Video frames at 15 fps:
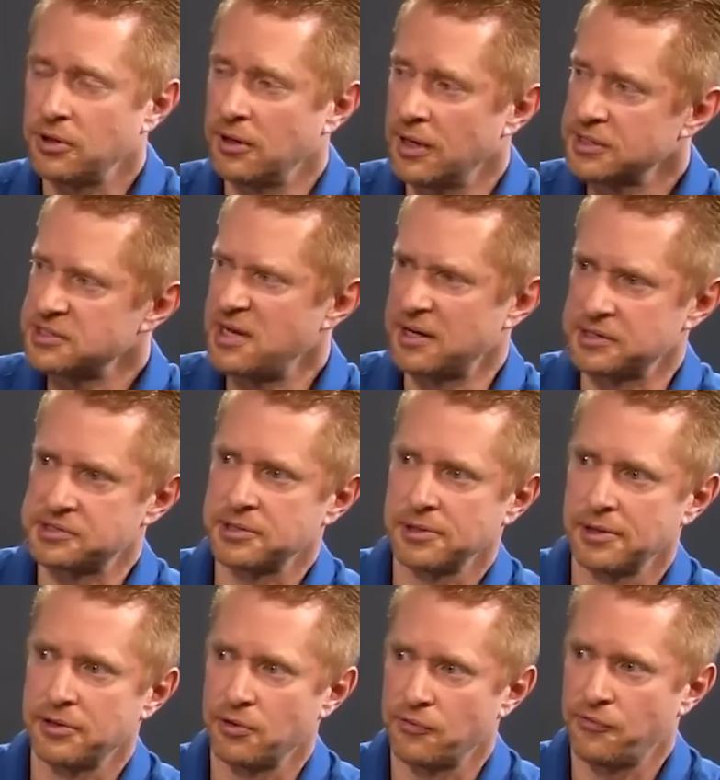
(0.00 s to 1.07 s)
Sure, and it's not
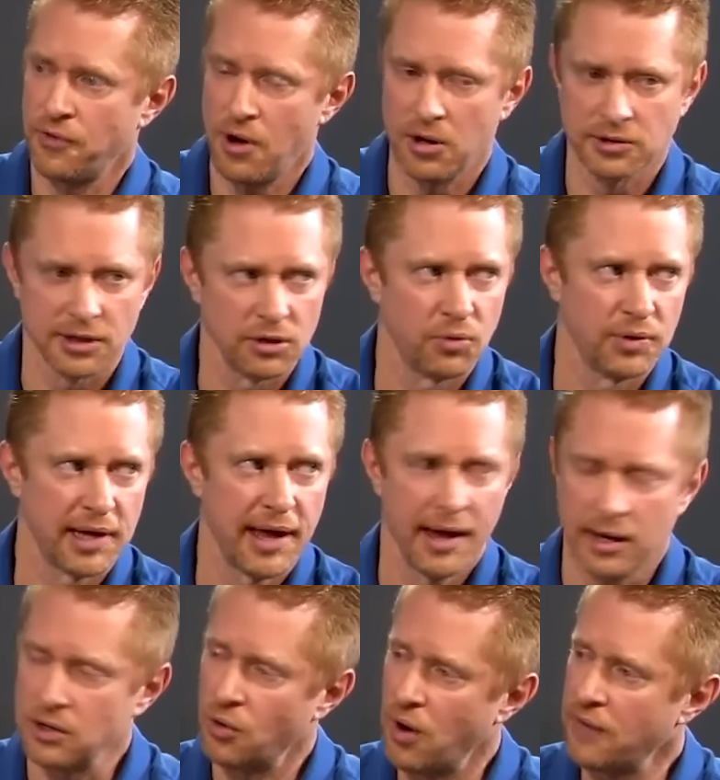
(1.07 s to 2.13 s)
necessarily their fault. You know, we
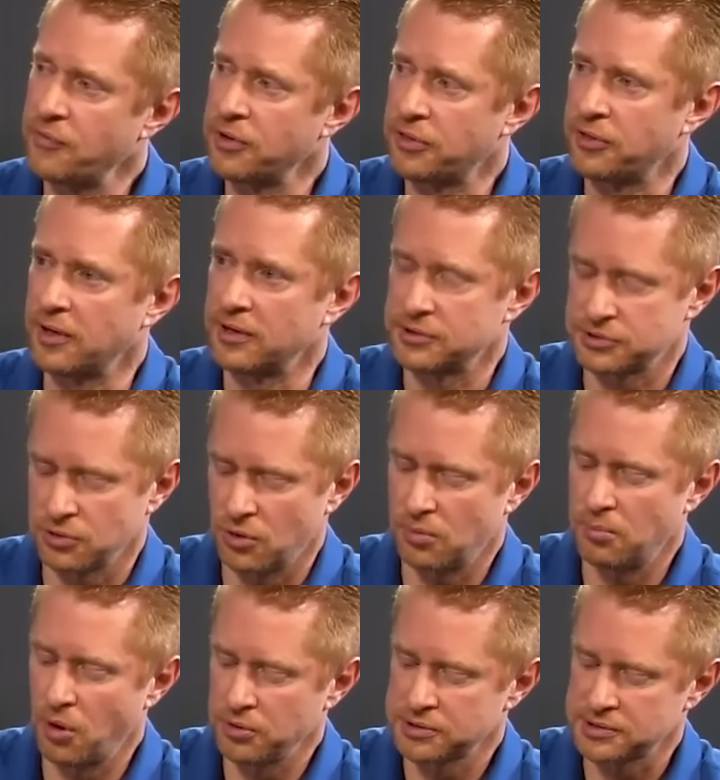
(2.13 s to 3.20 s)
can't know everything. So
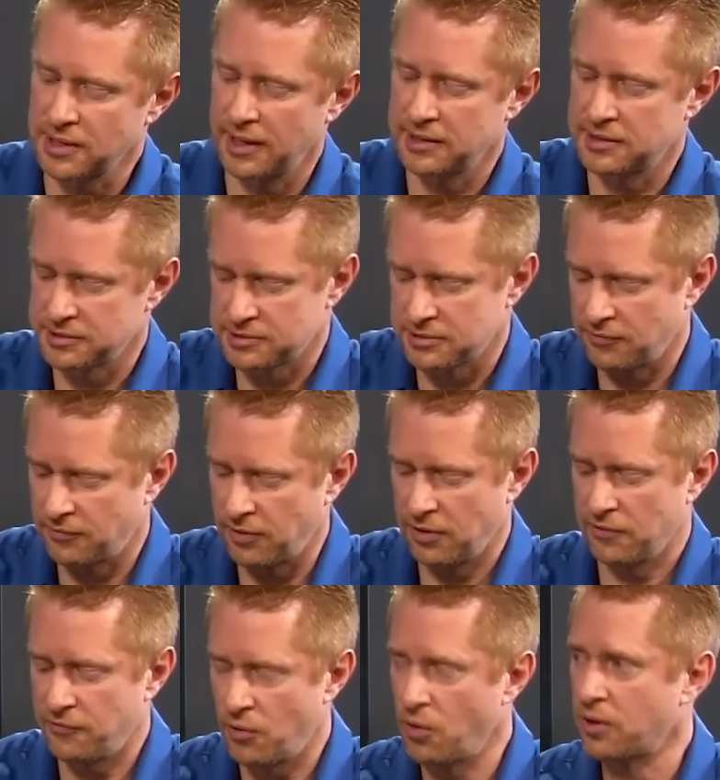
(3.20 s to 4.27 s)
most scientists are very
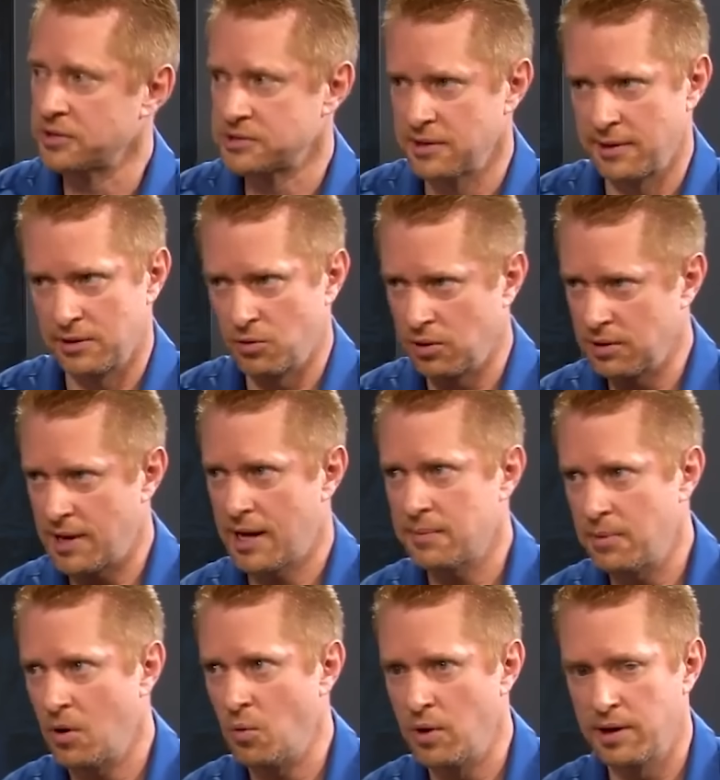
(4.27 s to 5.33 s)
focused and they know a lot
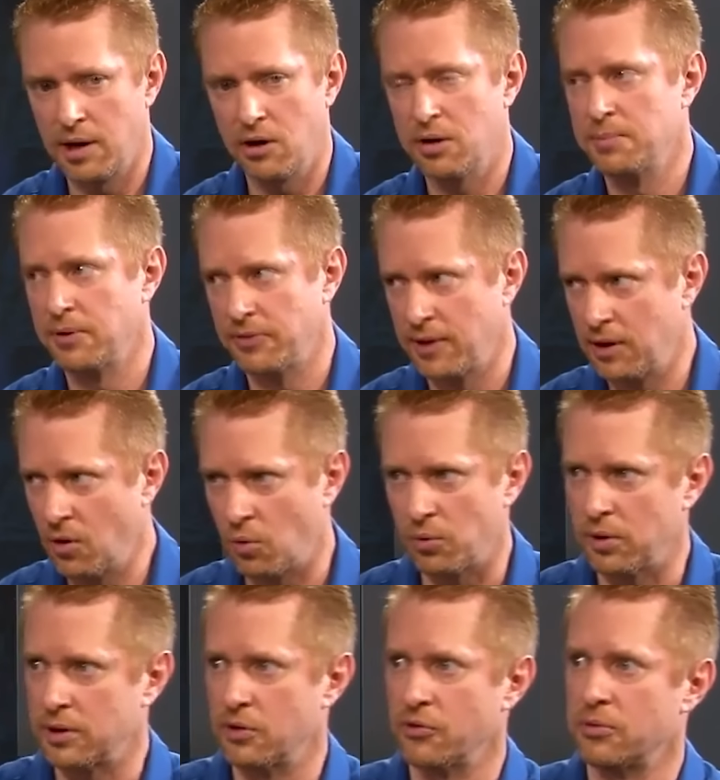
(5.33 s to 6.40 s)
about one area, but they don't
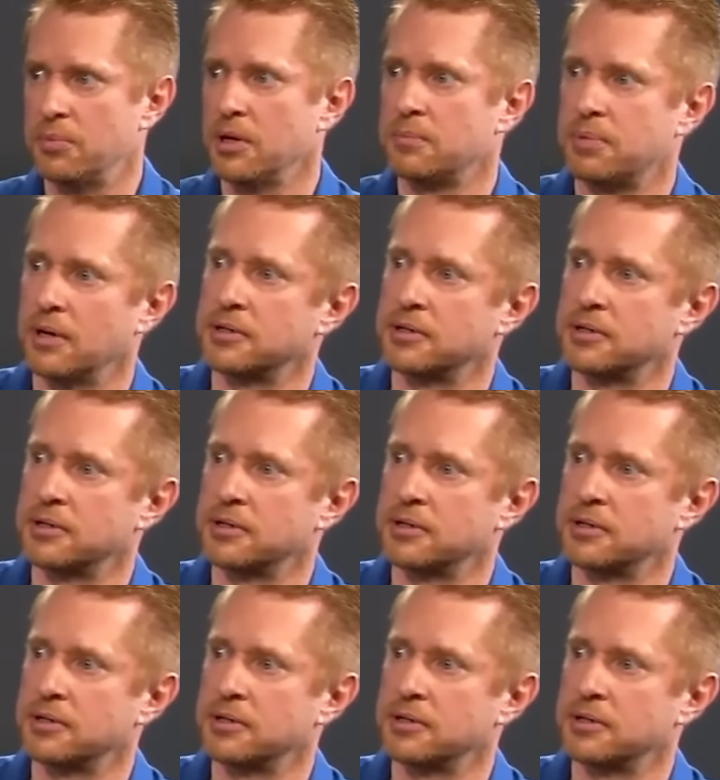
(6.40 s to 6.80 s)
really know the big